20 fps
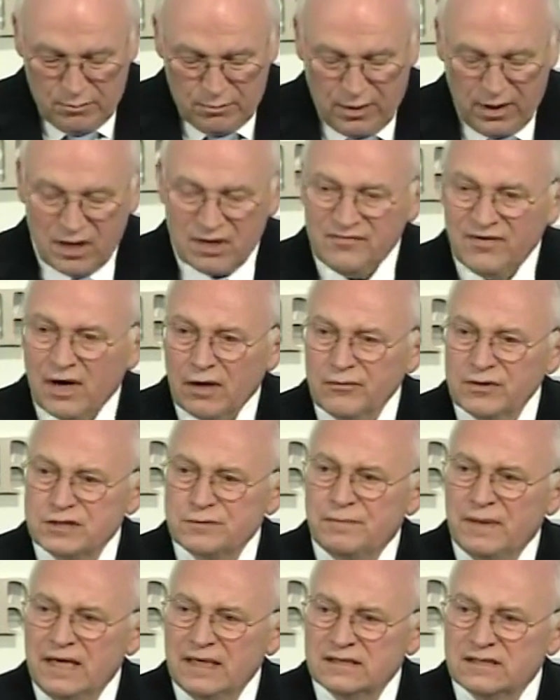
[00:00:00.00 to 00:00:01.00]
Part of our
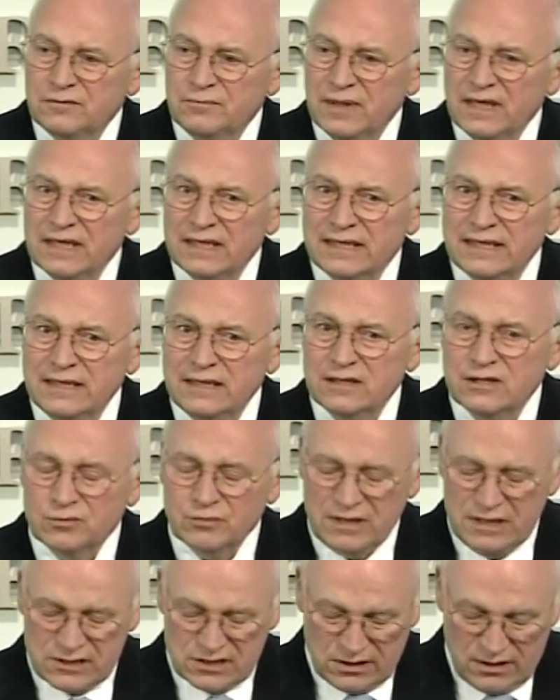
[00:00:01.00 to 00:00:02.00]
responsibility, as
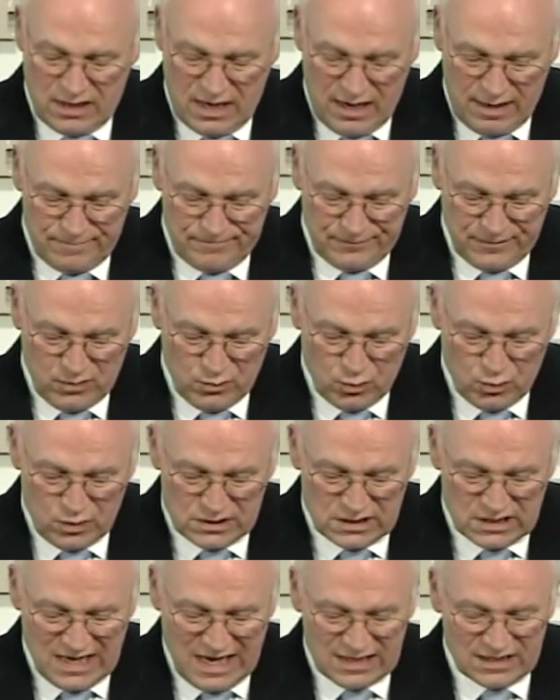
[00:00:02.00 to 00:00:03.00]
we saw it,
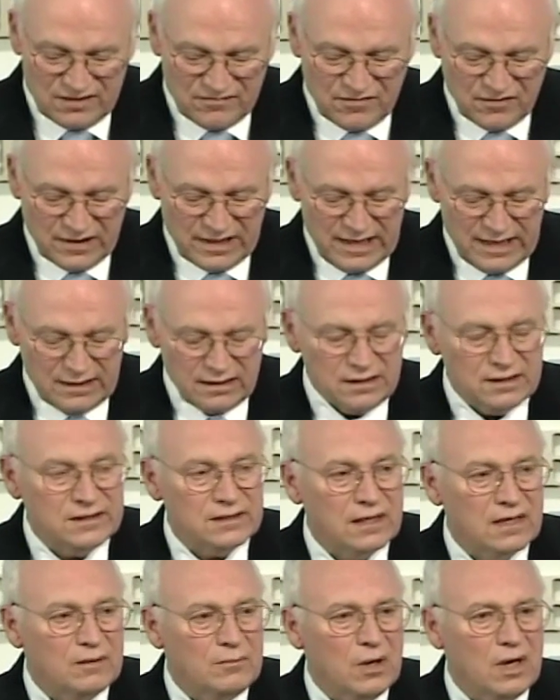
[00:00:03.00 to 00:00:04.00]
was not to forget the
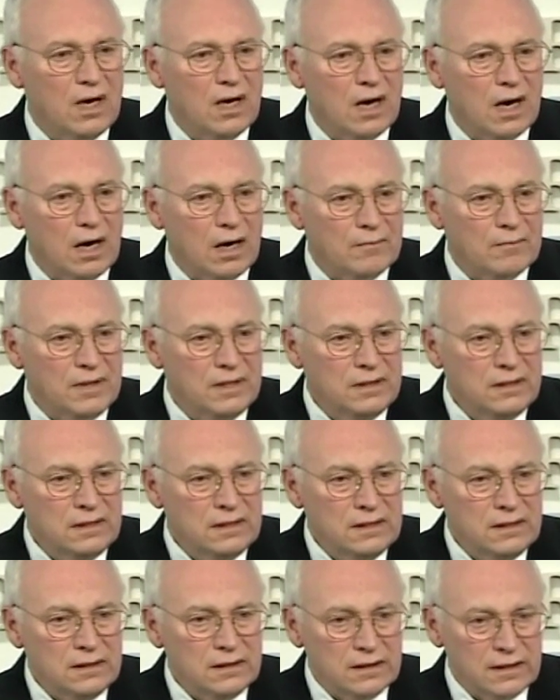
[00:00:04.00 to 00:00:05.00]
terrible harm
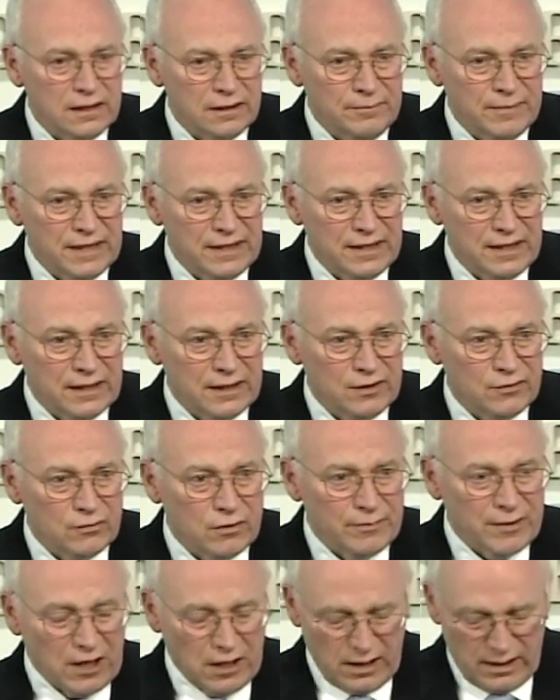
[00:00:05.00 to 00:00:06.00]
that had been done to
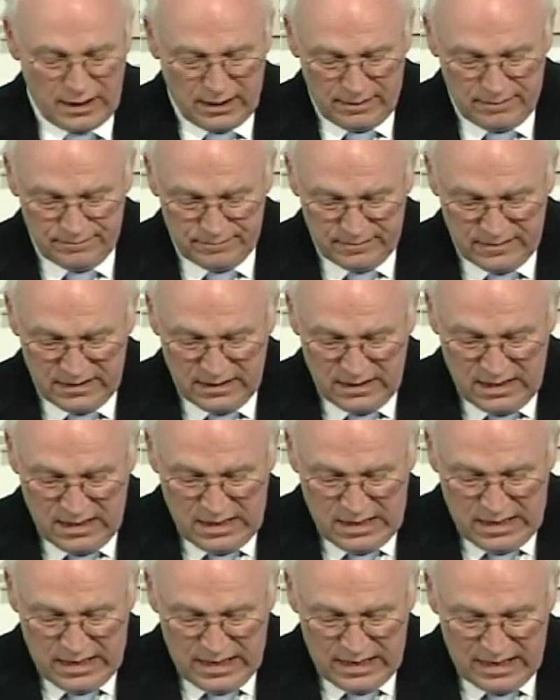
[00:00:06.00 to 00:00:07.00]
America,
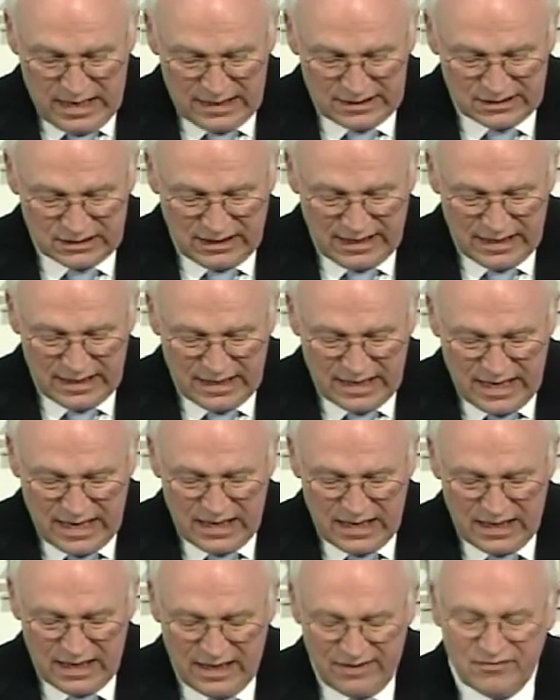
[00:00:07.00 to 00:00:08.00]
and not to let
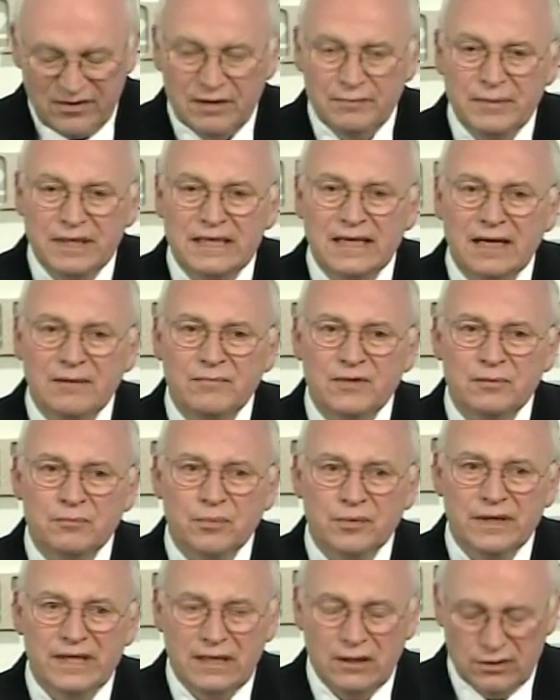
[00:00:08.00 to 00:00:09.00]
9/11 become the
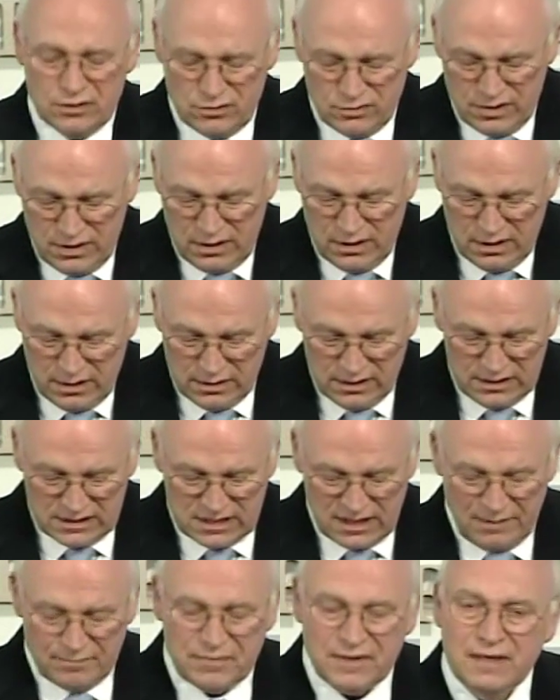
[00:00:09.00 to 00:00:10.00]
prelude to
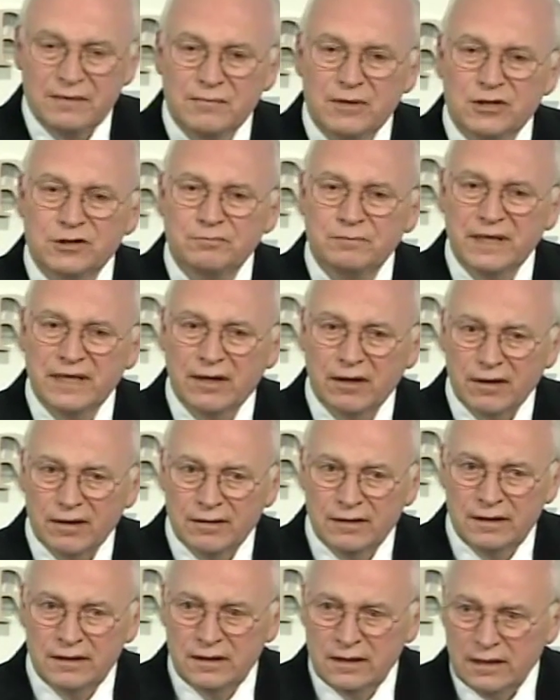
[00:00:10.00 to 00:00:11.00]
something much bigger
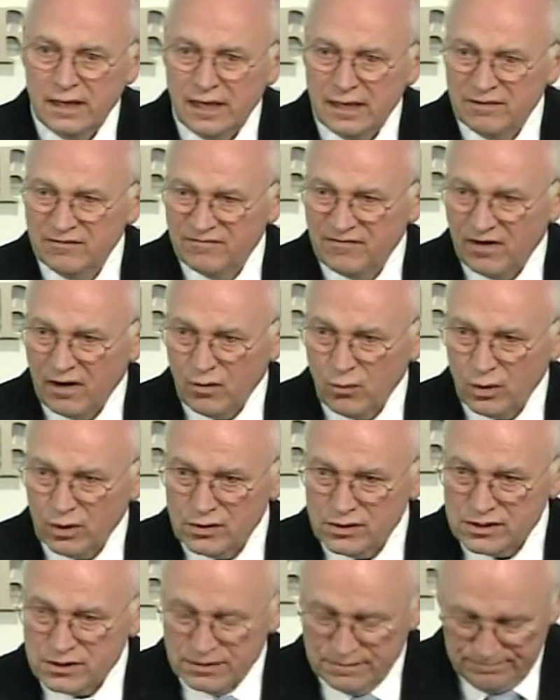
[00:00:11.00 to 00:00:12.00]
and far
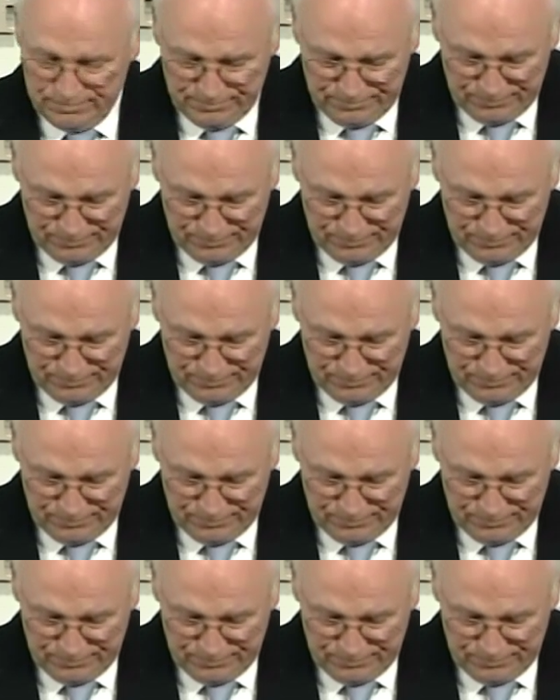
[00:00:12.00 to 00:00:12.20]
worse.